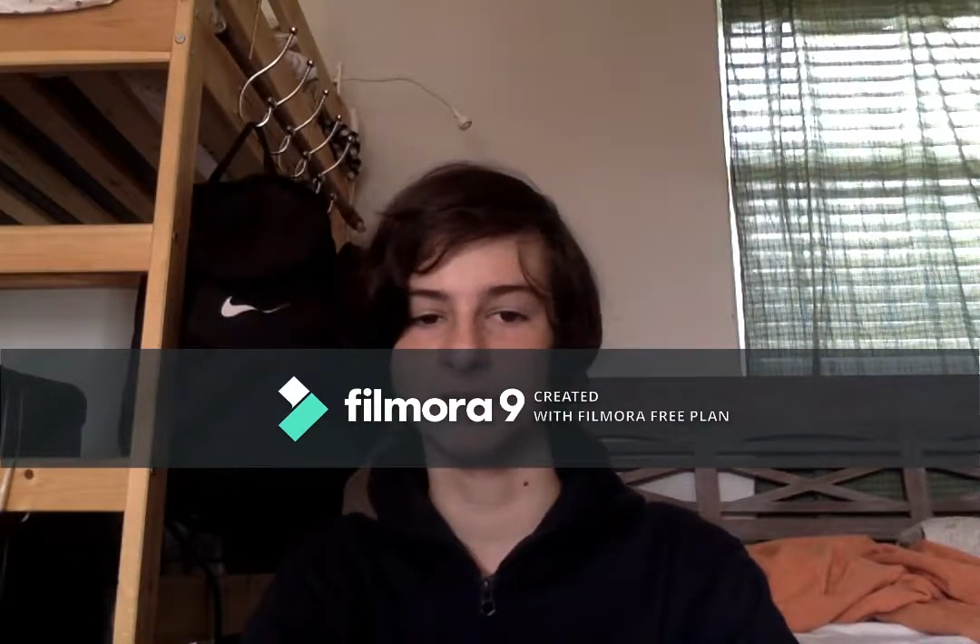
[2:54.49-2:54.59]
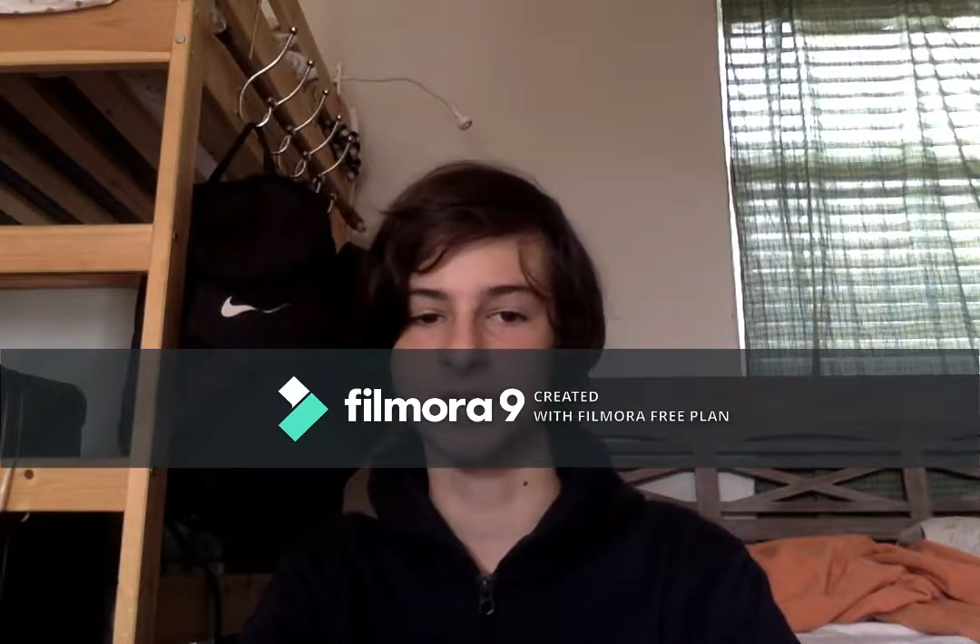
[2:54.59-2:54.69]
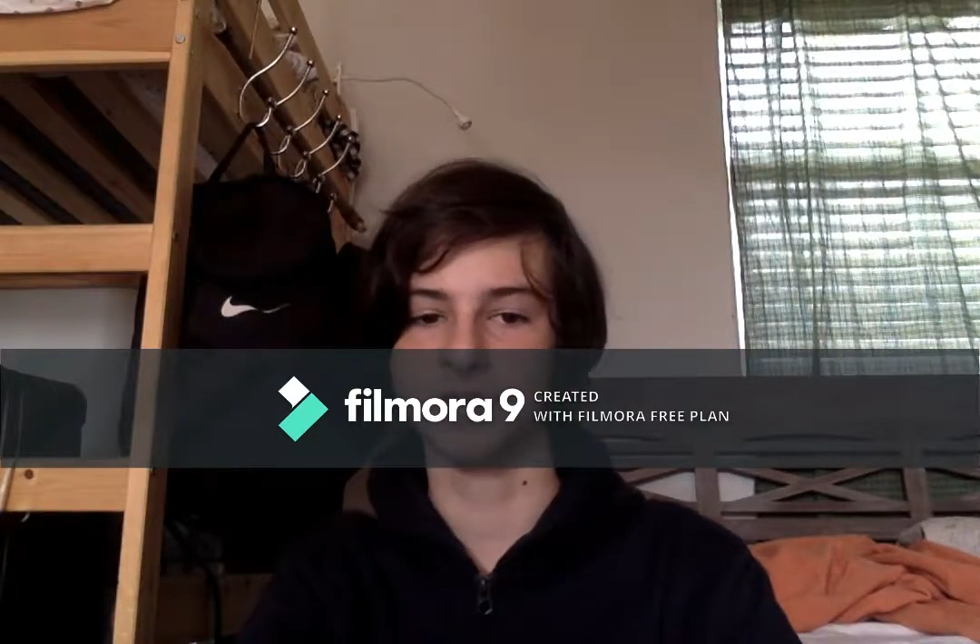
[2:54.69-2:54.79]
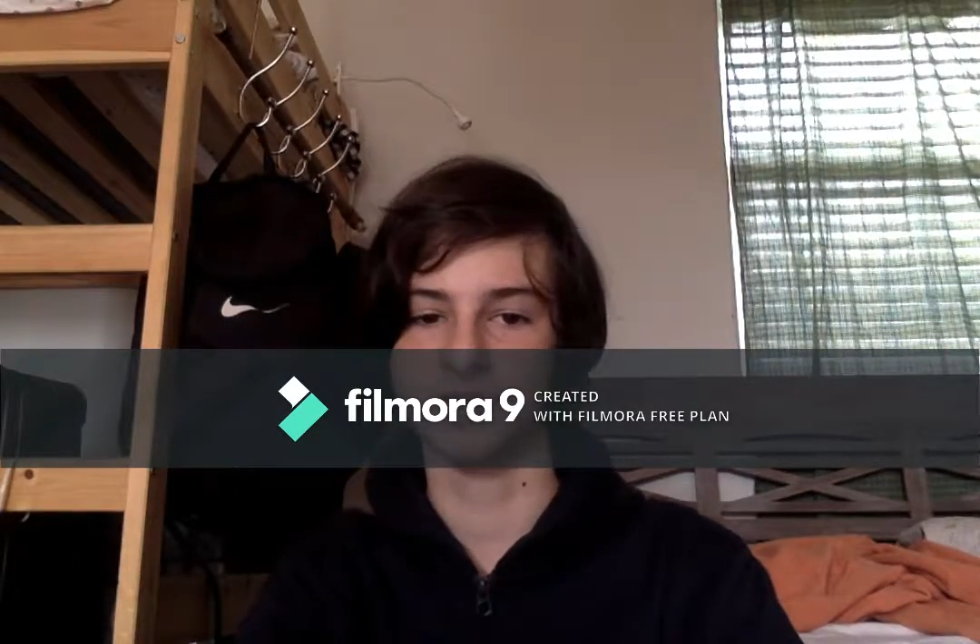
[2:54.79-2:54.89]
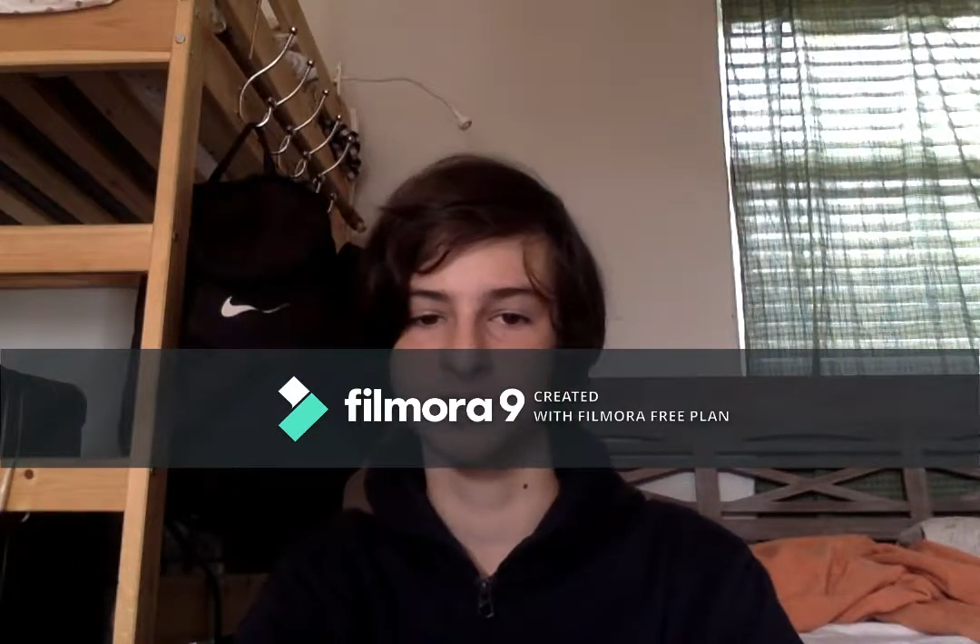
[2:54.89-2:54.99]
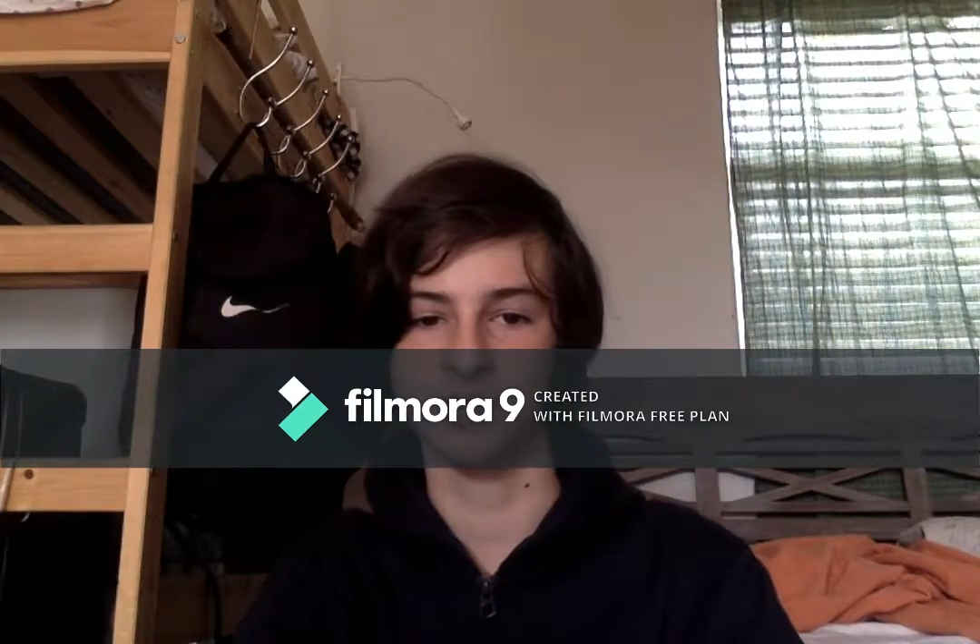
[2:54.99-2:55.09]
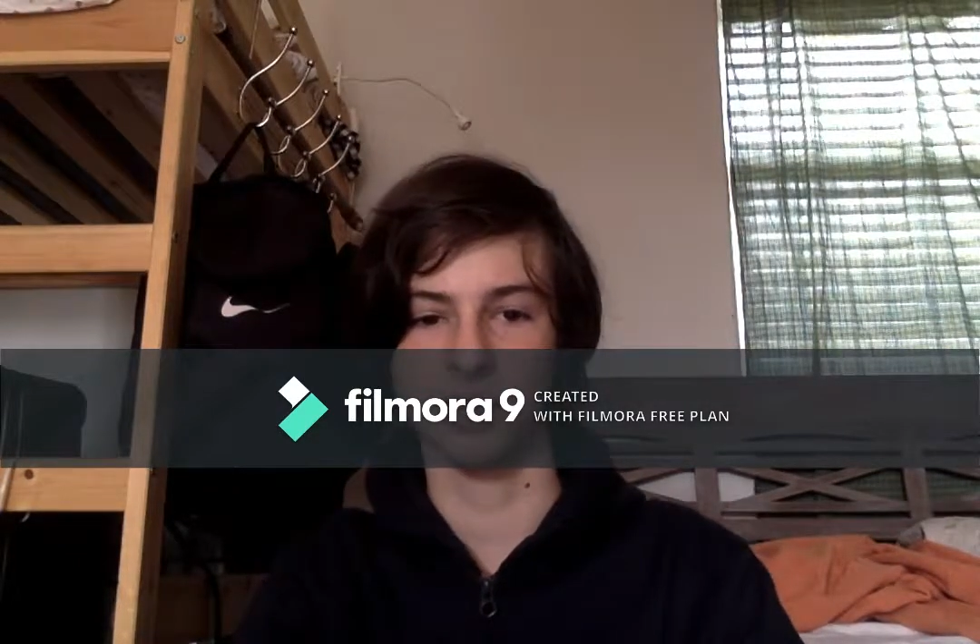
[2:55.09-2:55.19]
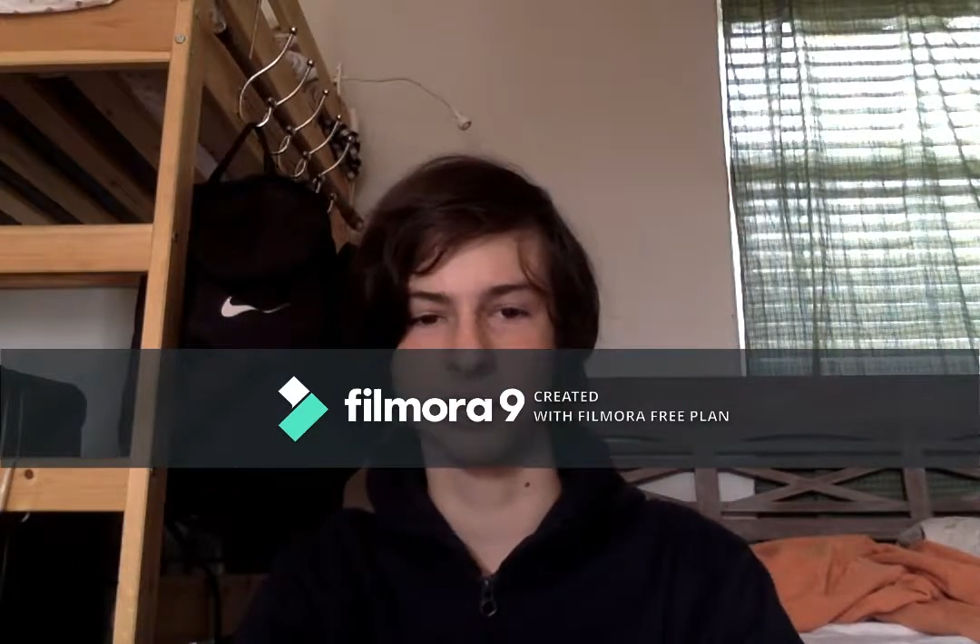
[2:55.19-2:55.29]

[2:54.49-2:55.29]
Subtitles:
possession,